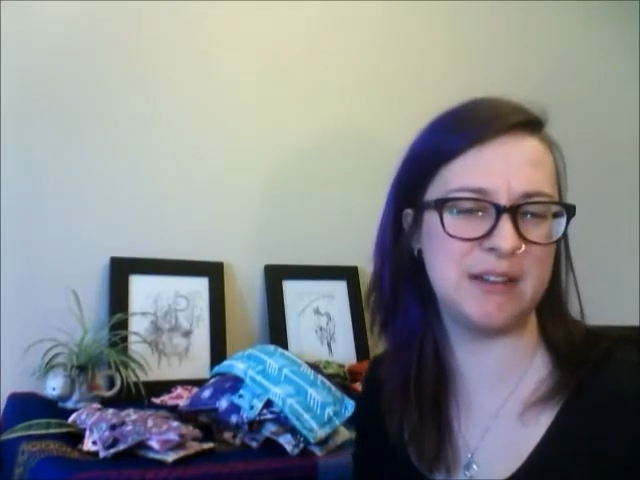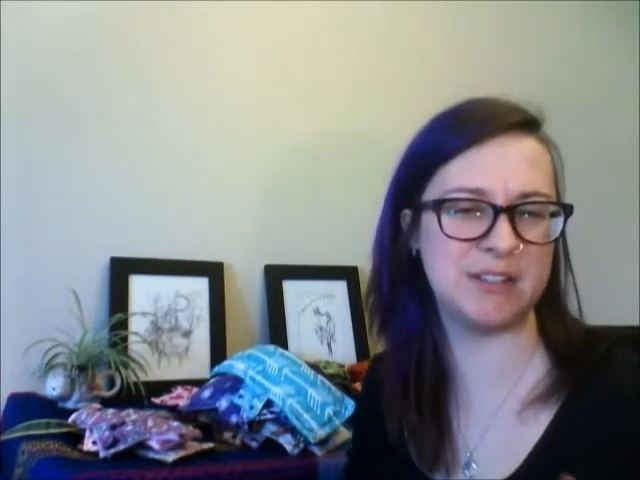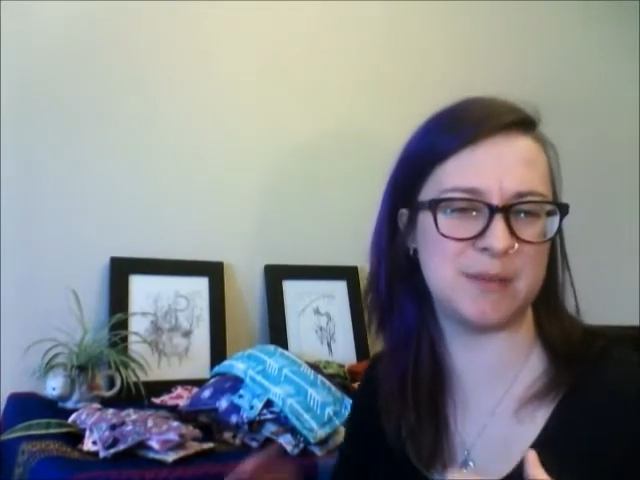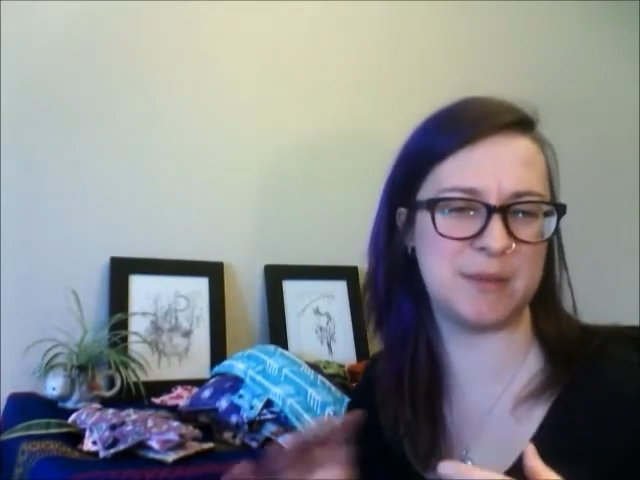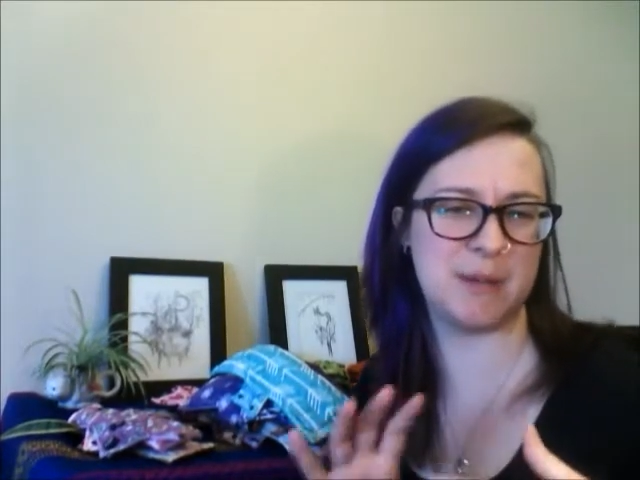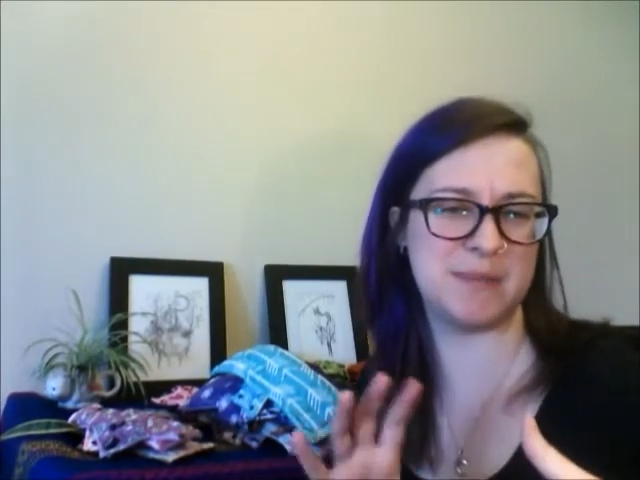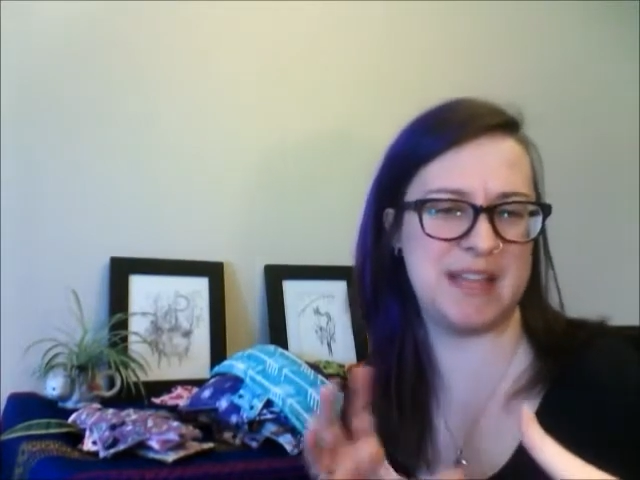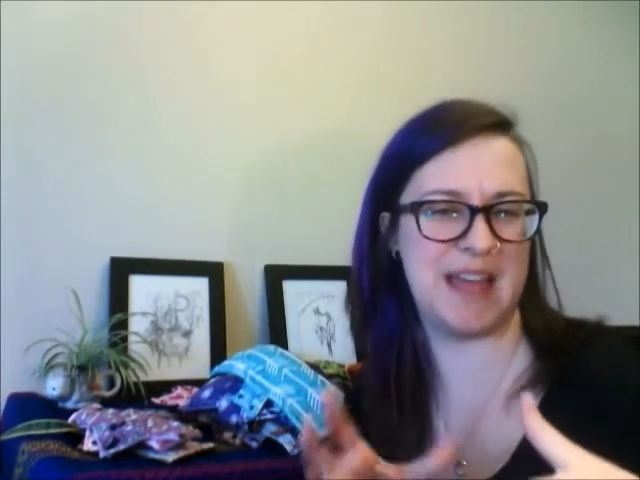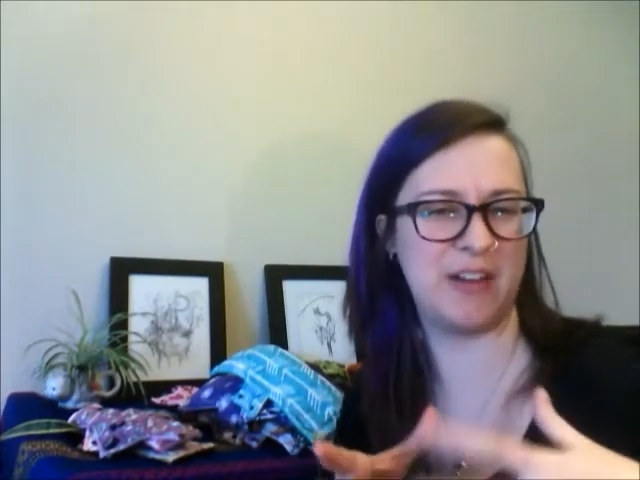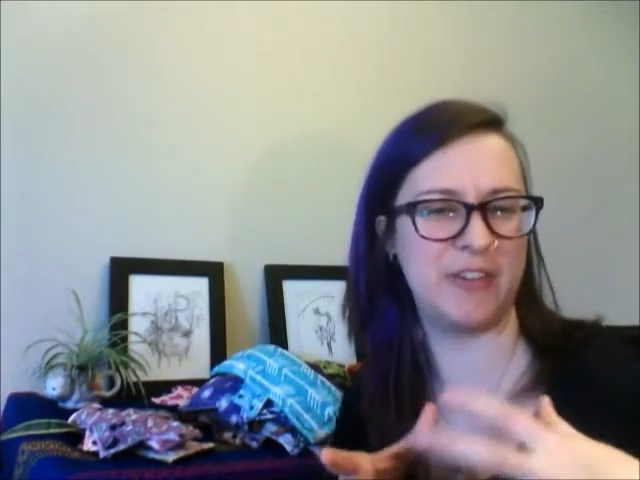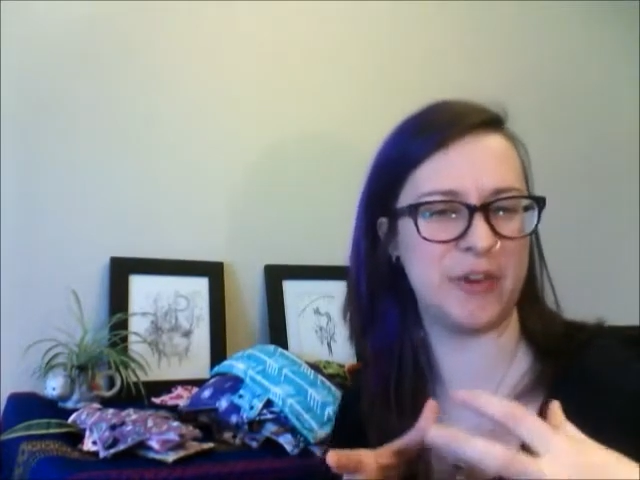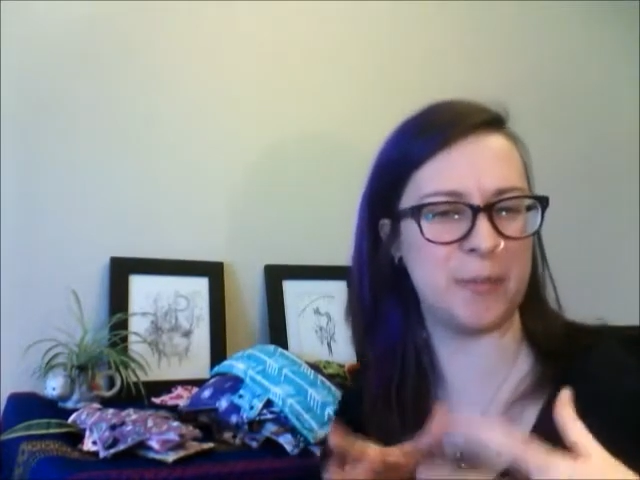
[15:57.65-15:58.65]
sometimes the
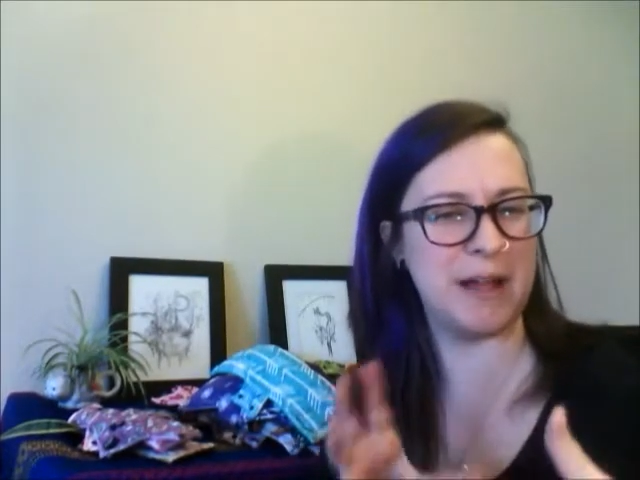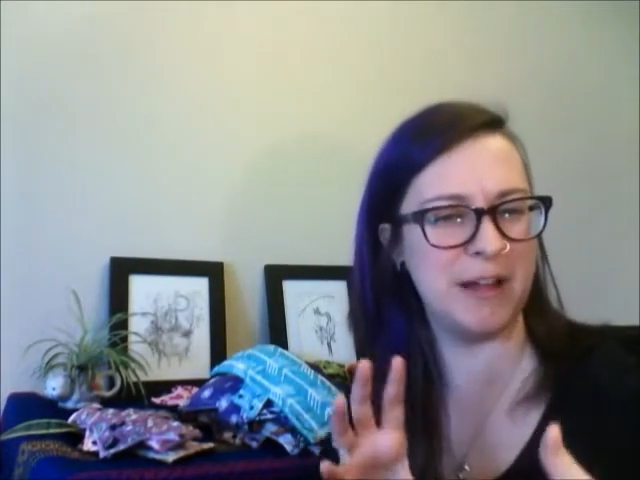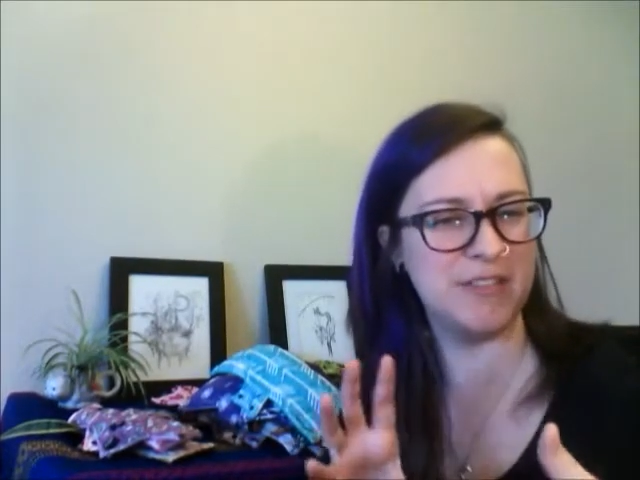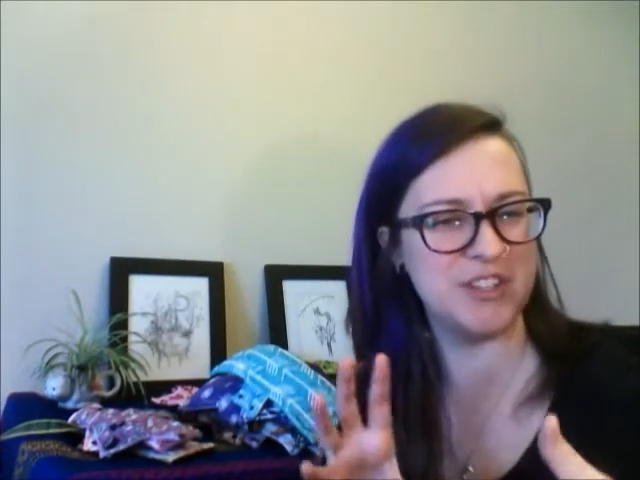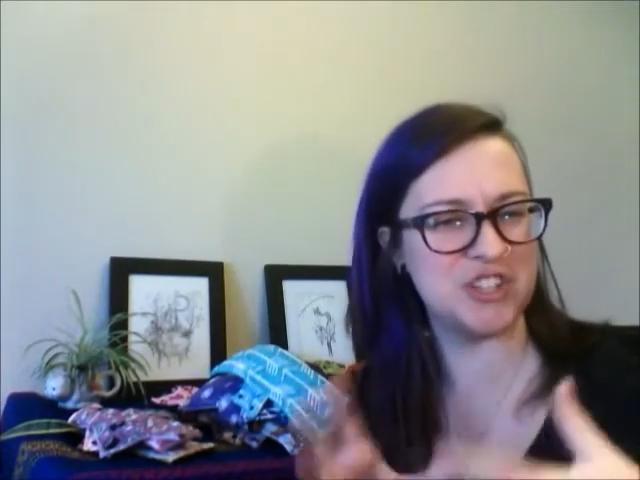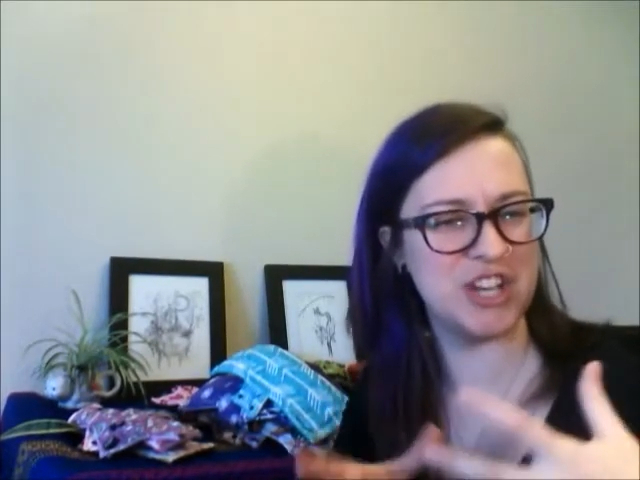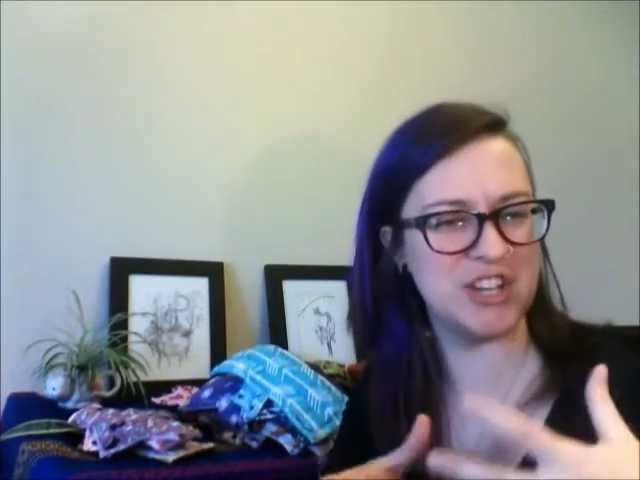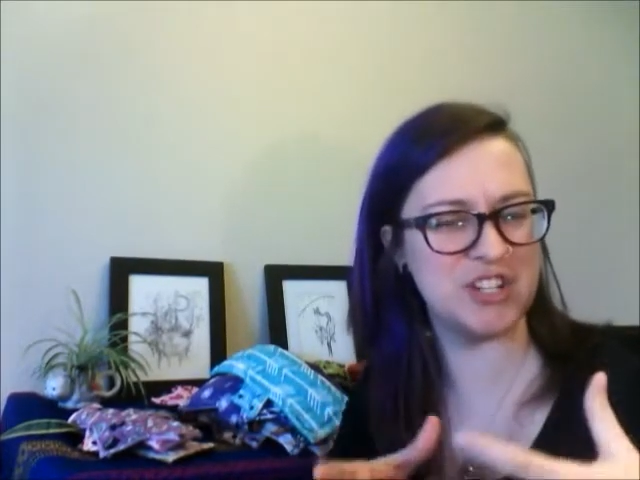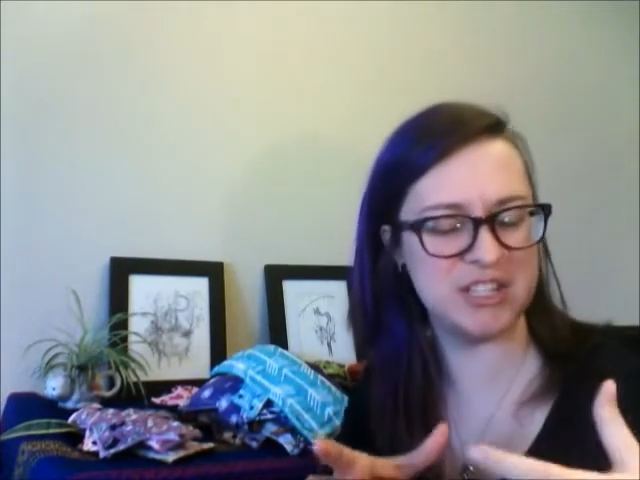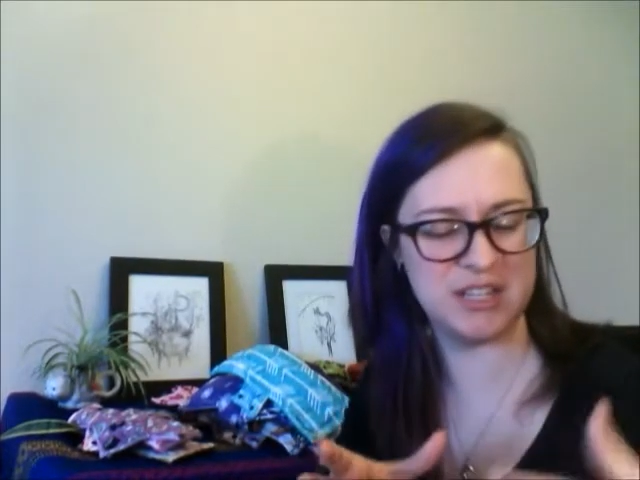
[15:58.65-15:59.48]
angle of your pelvis changes